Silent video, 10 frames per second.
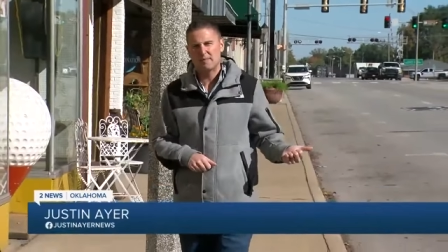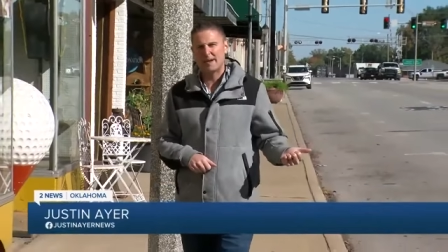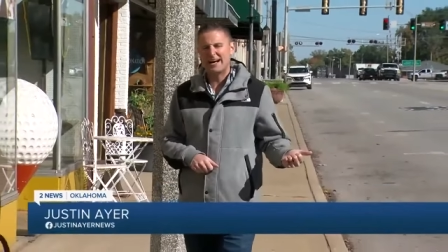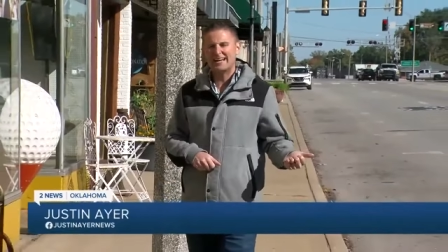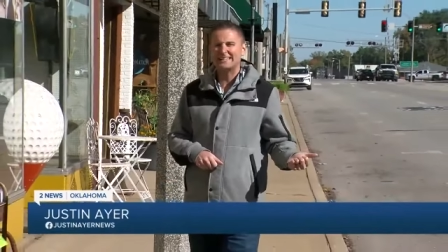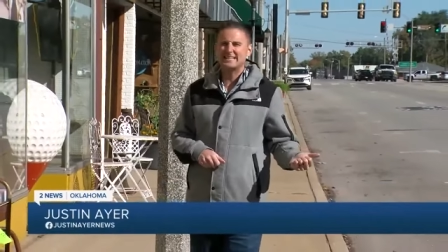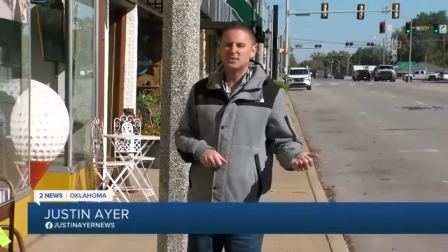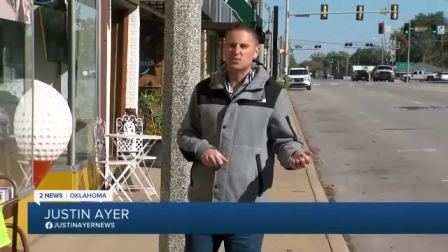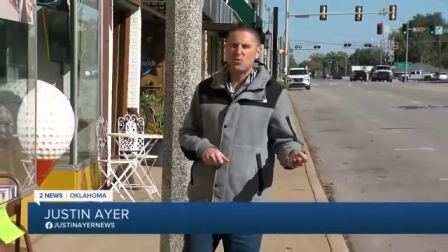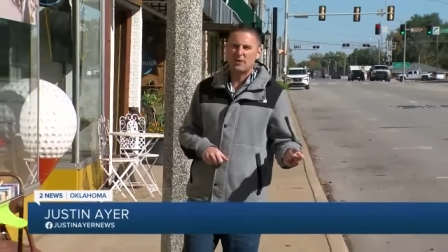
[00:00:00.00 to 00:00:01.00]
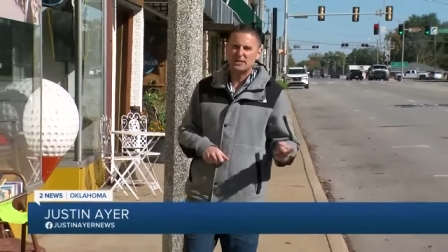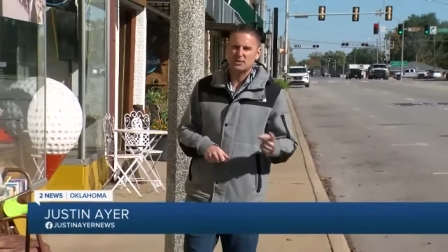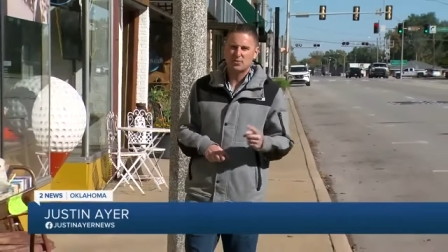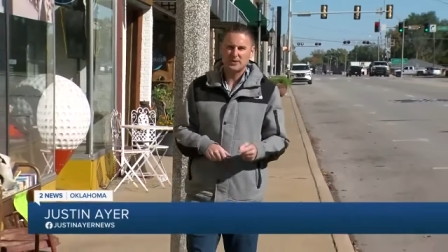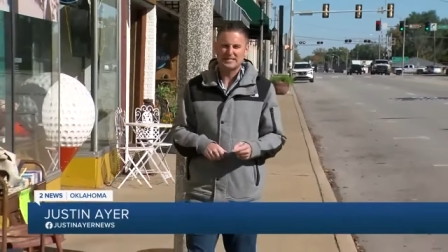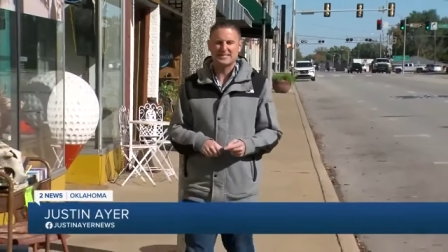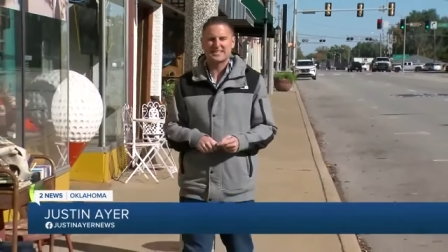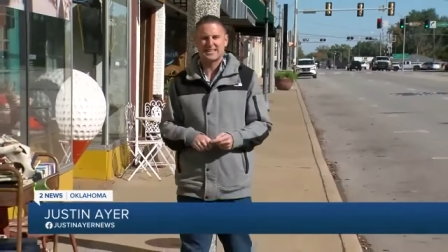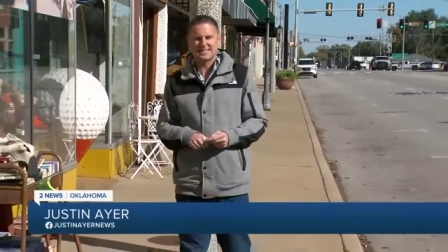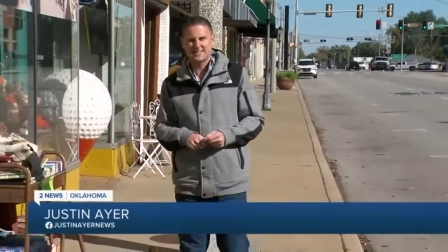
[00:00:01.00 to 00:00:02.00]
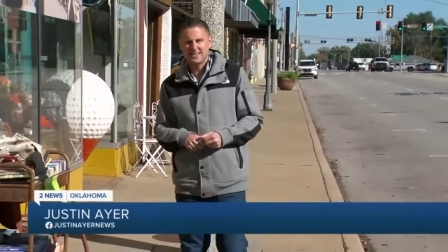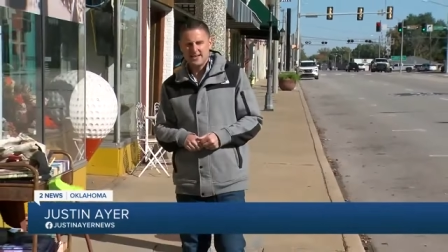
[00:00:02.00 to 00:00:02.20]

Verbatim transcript: behind it in 2026.